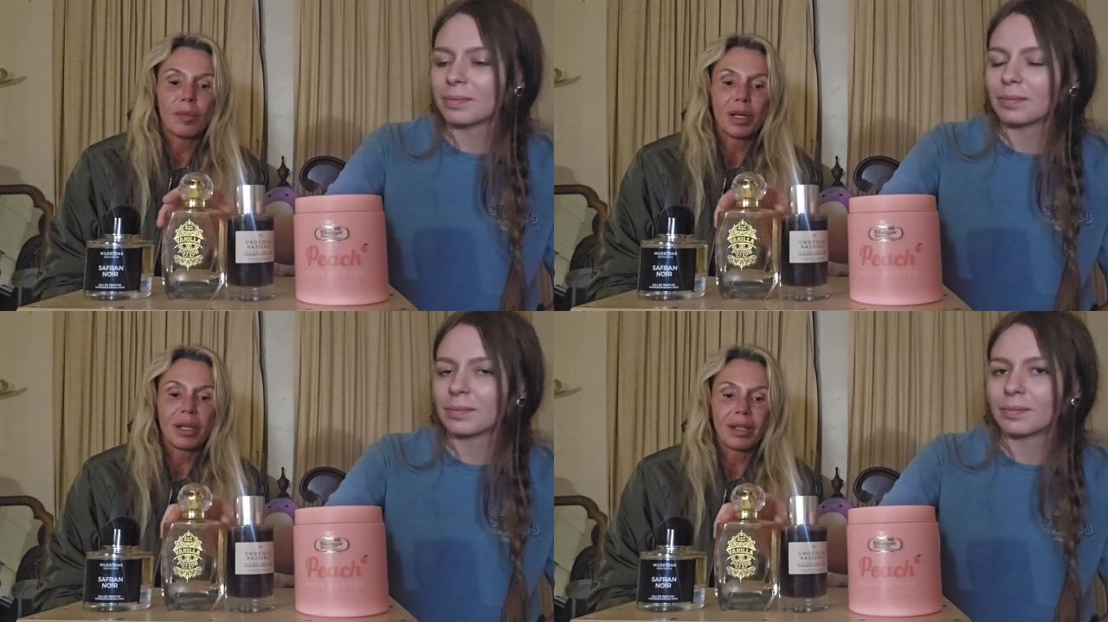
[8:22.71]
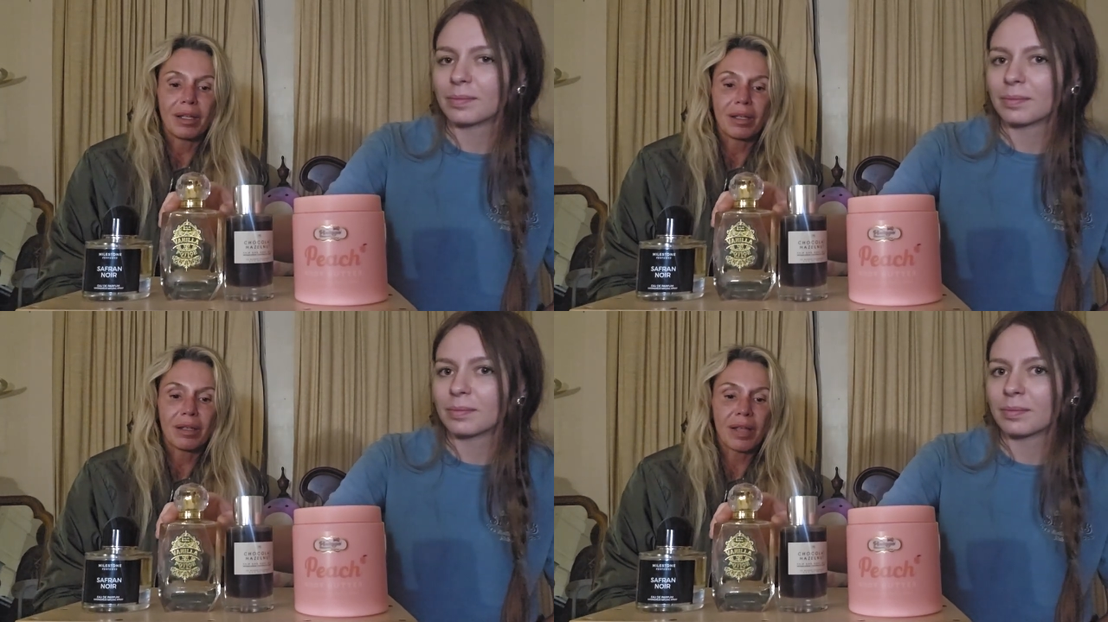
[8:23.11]
Speaker 1: But
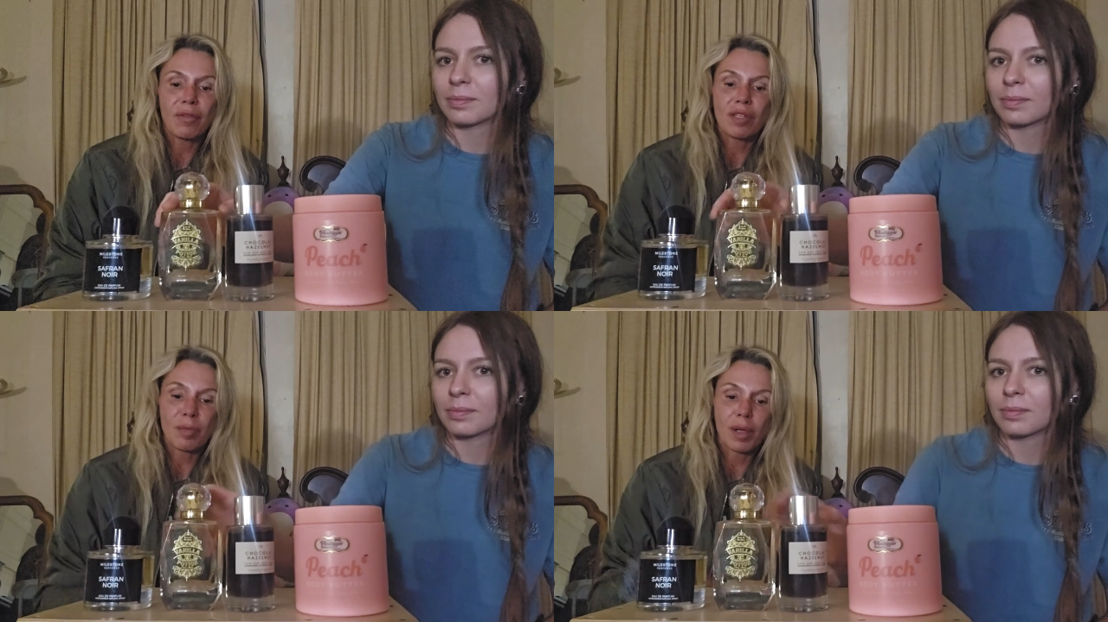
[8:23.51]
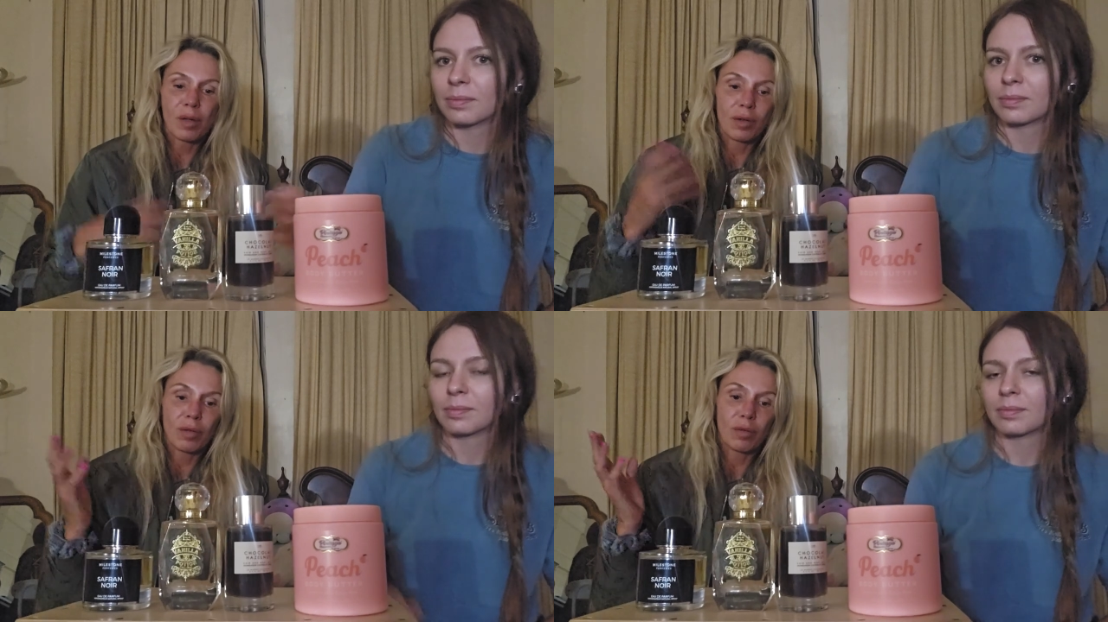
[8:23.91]
they've seen me
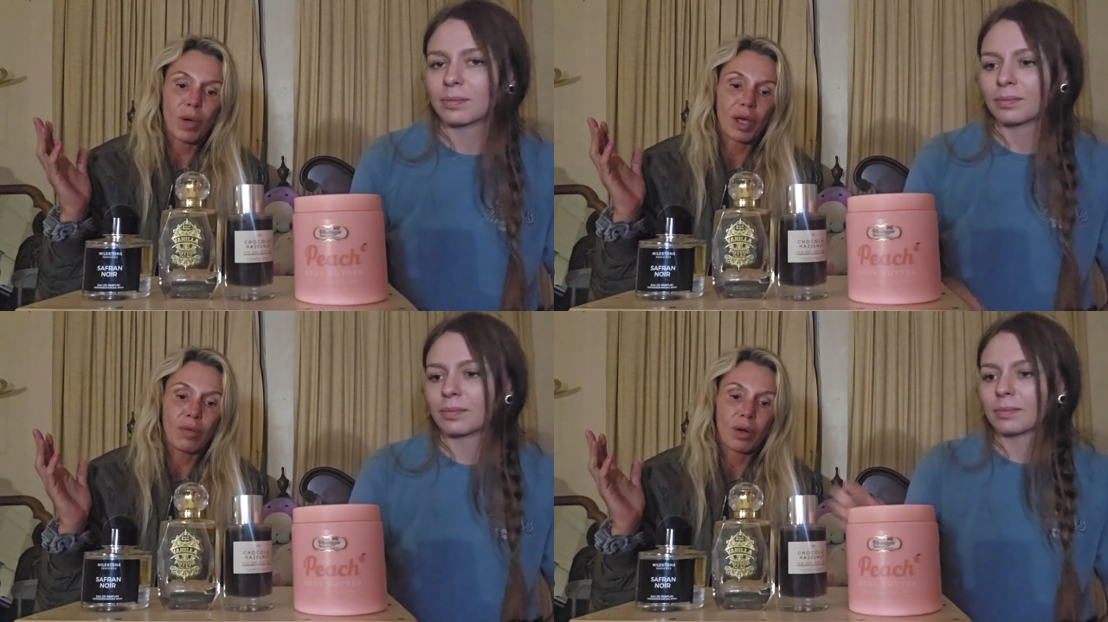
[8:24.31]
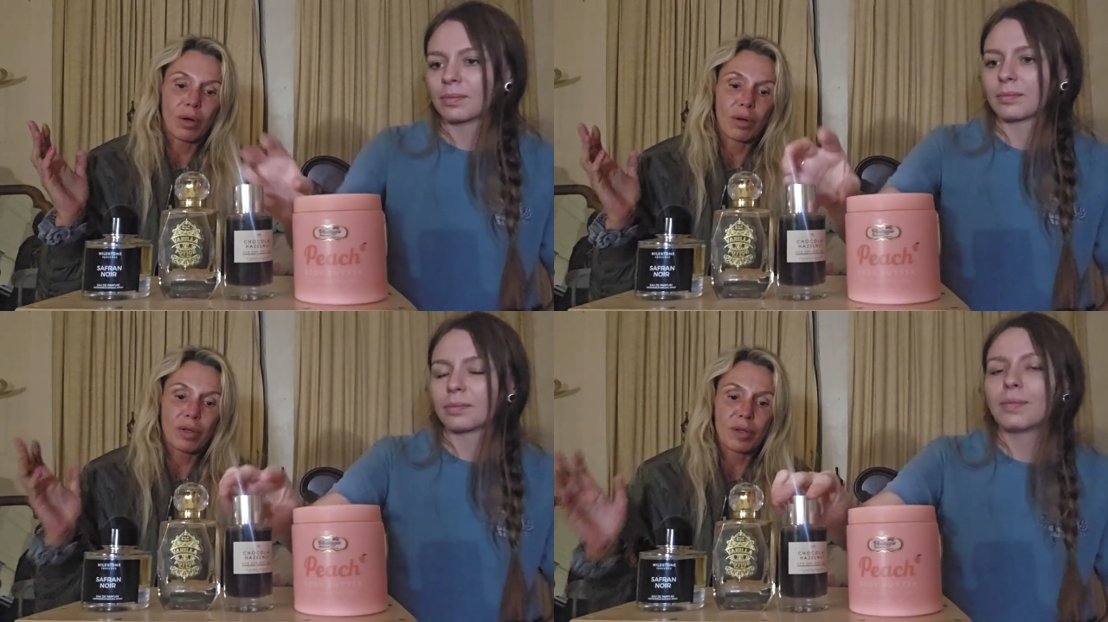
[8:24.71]
look way
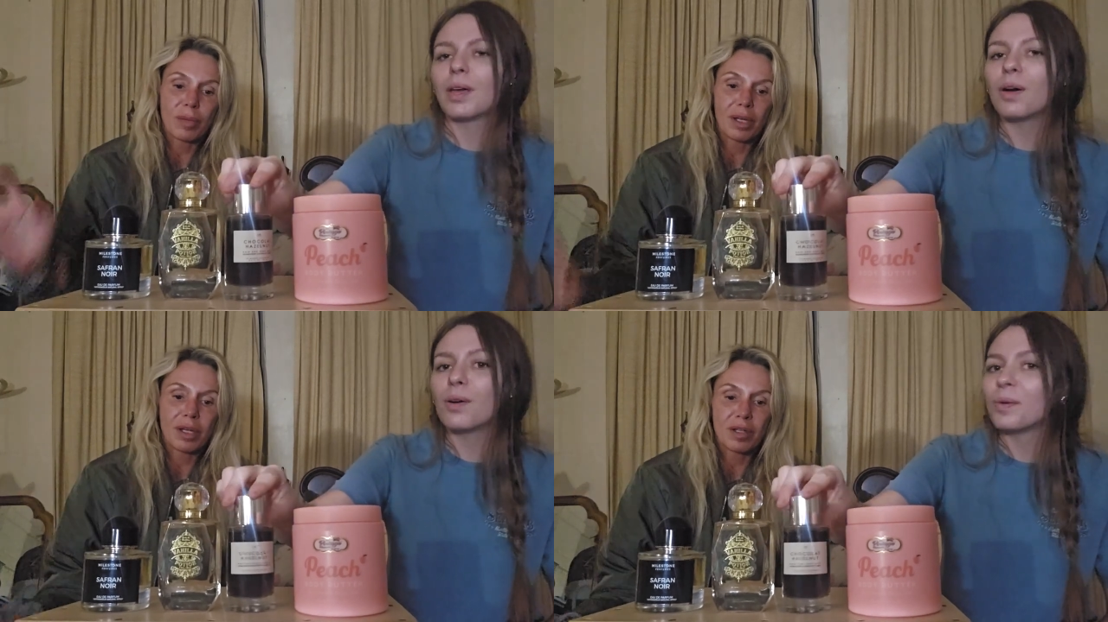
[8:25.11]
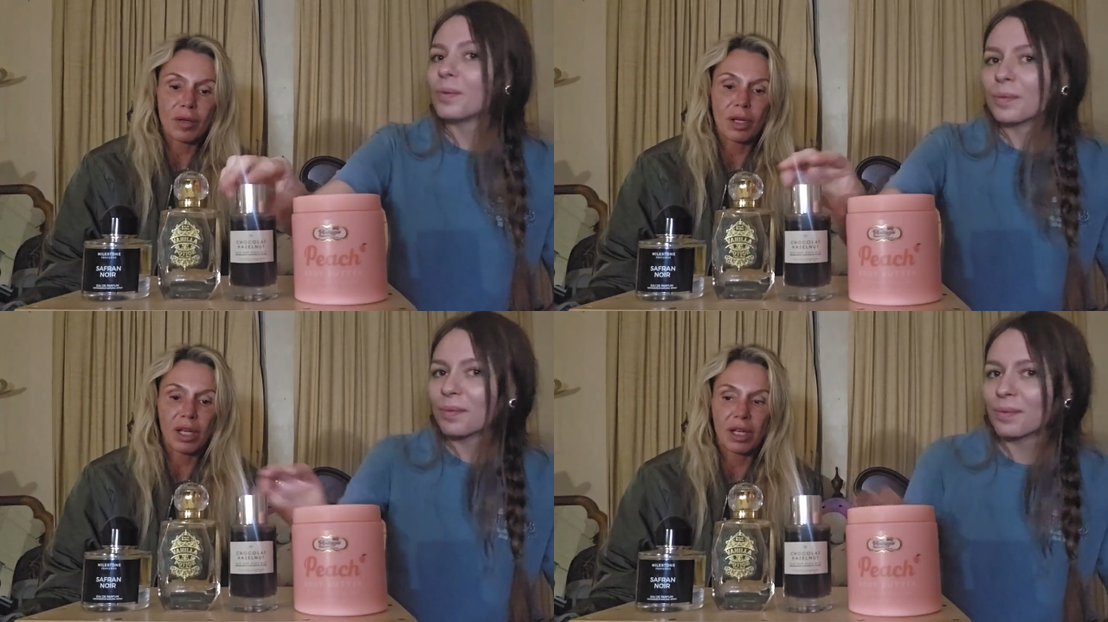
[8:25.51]
worse. But it's
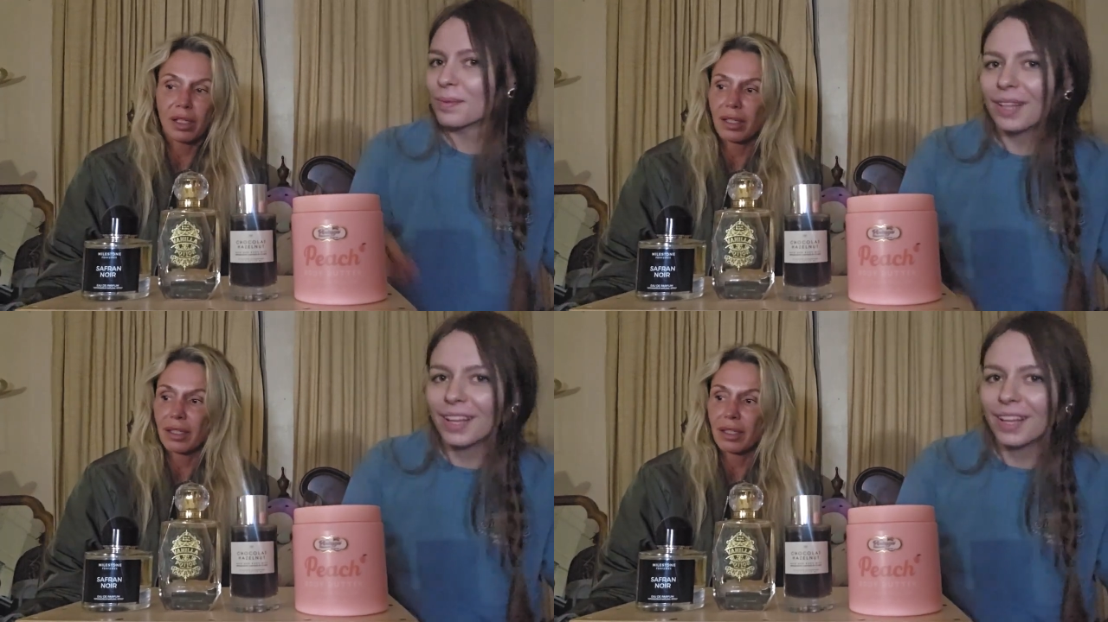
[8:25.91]
okay.